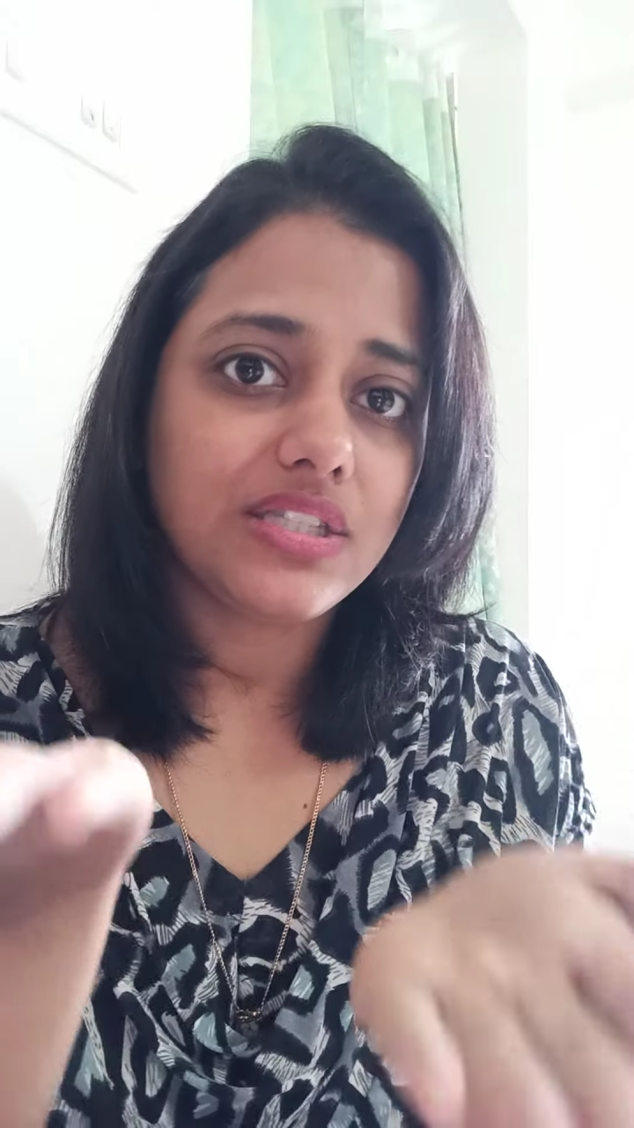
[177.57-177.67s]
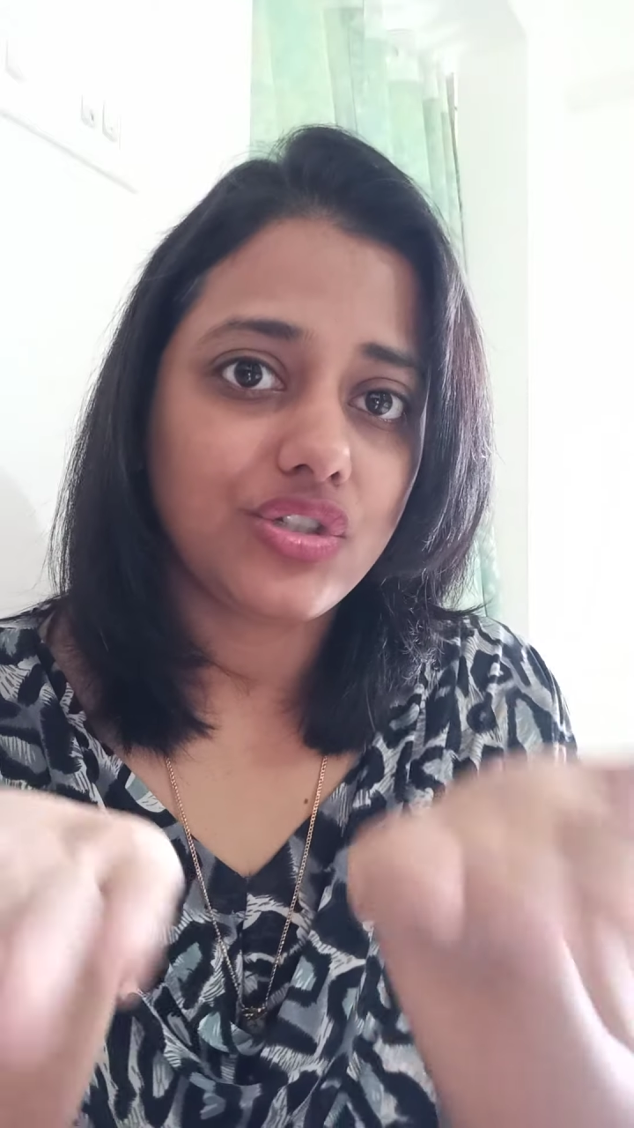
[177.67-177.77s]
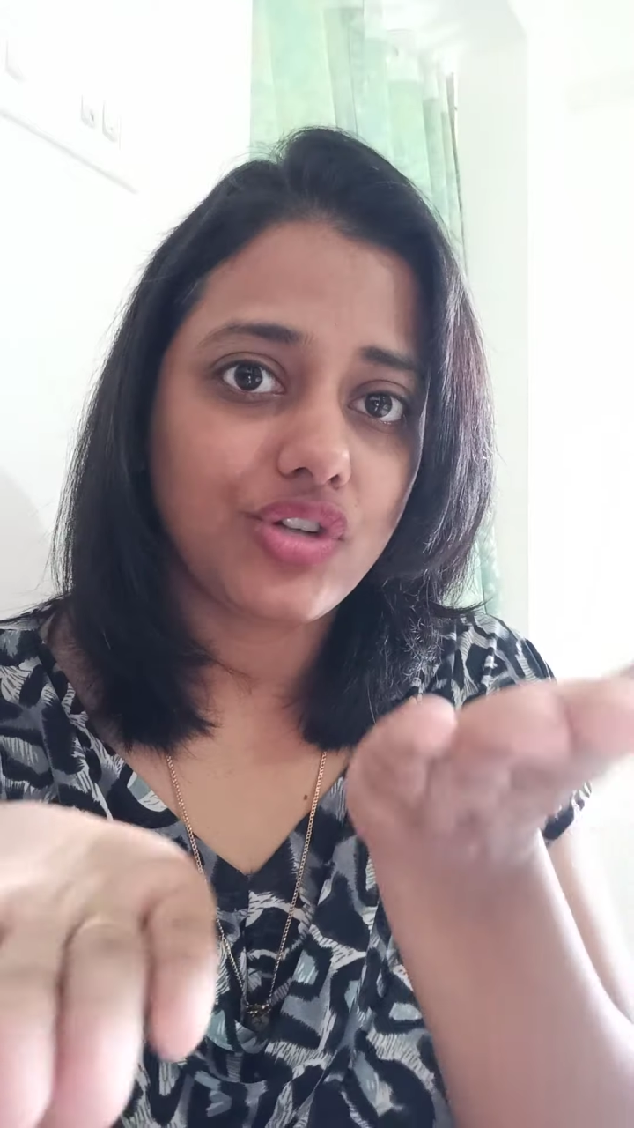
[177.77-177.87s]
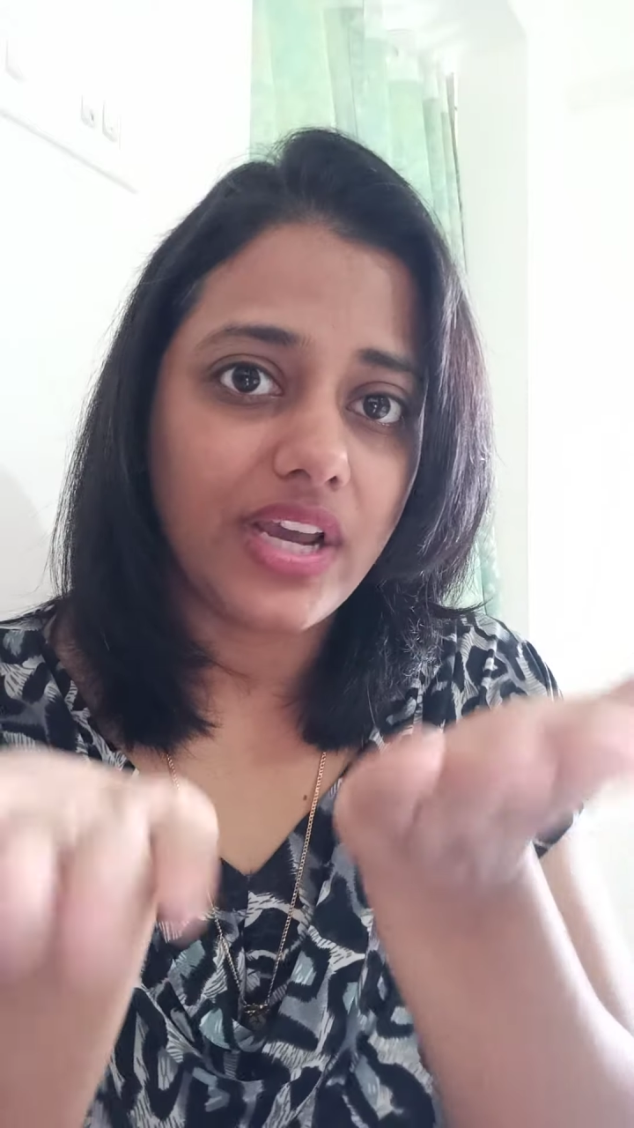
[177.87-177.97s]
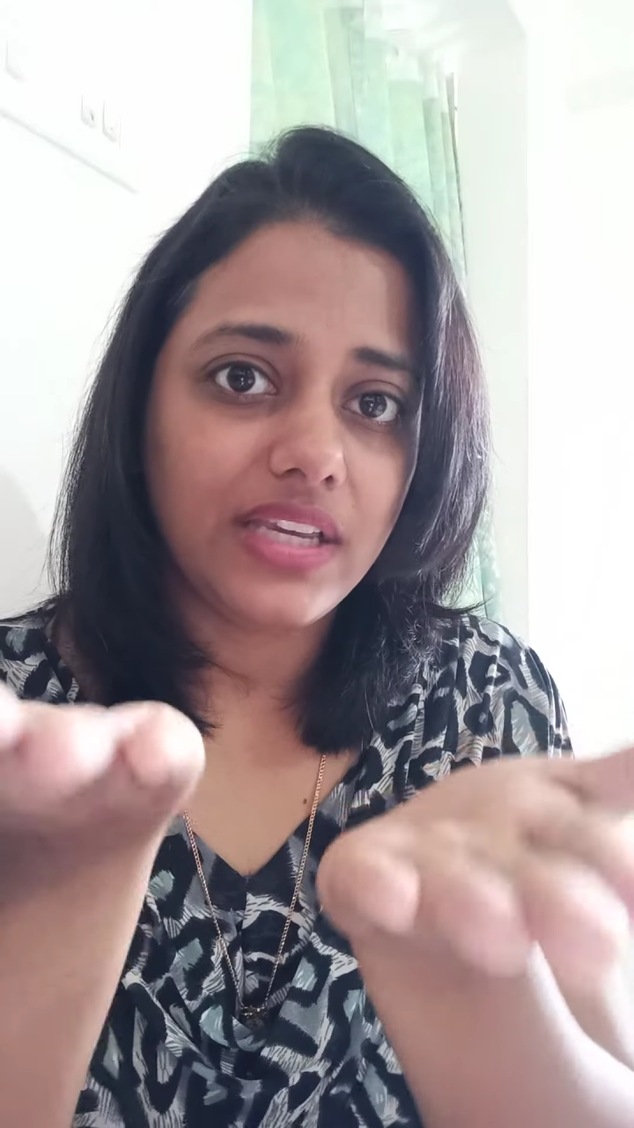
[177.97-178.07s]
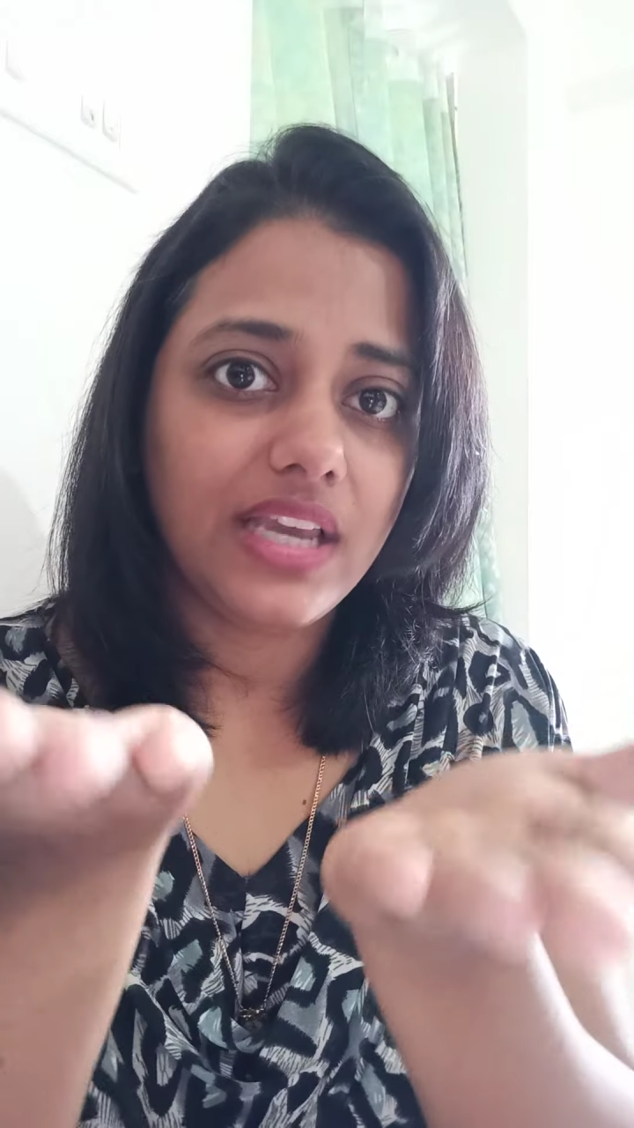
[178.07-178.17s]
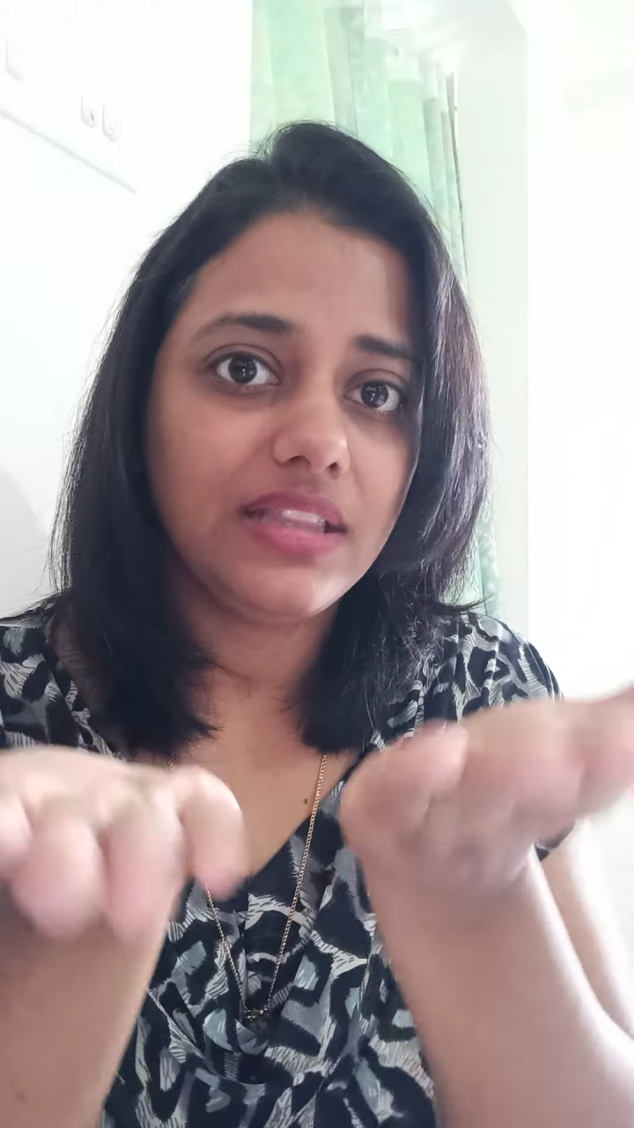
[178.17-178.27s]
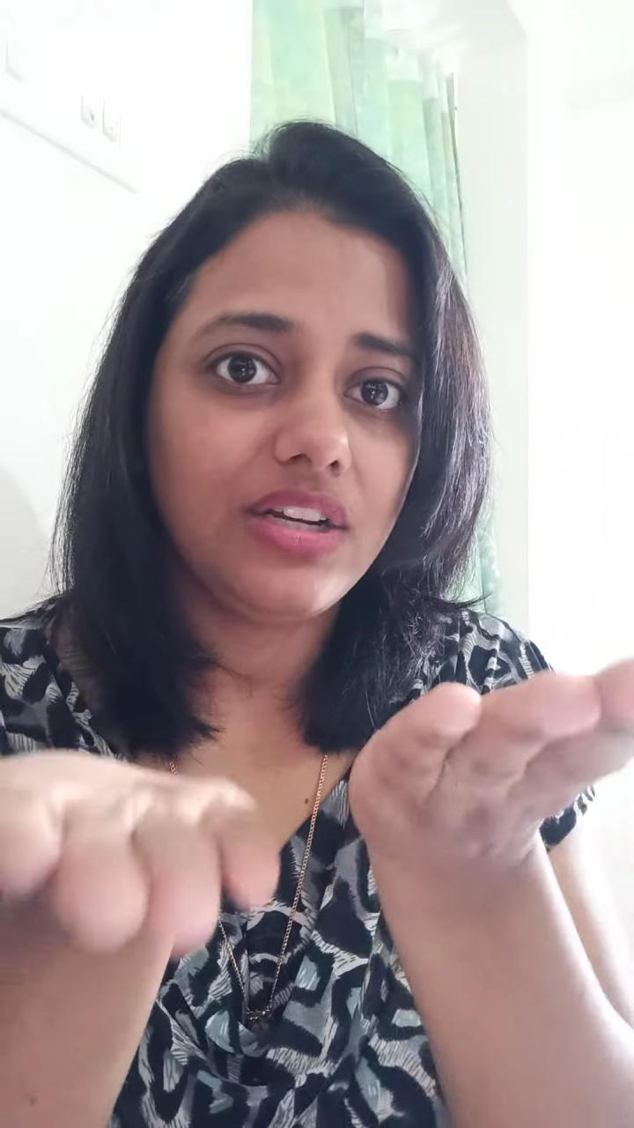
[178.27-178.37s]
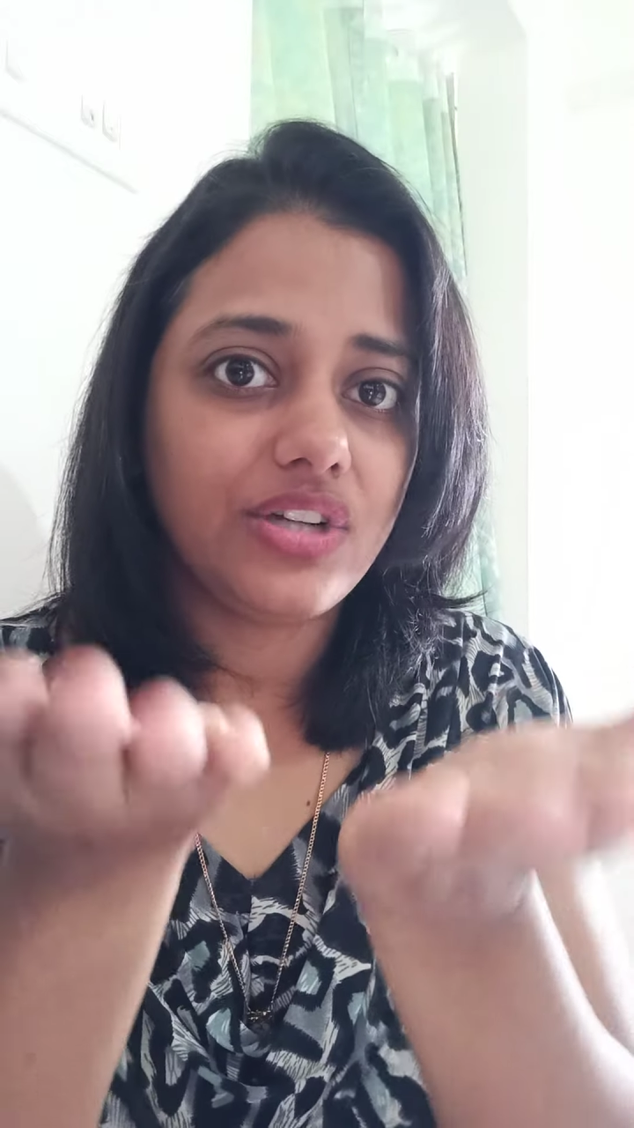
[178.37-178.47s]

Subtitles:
striking the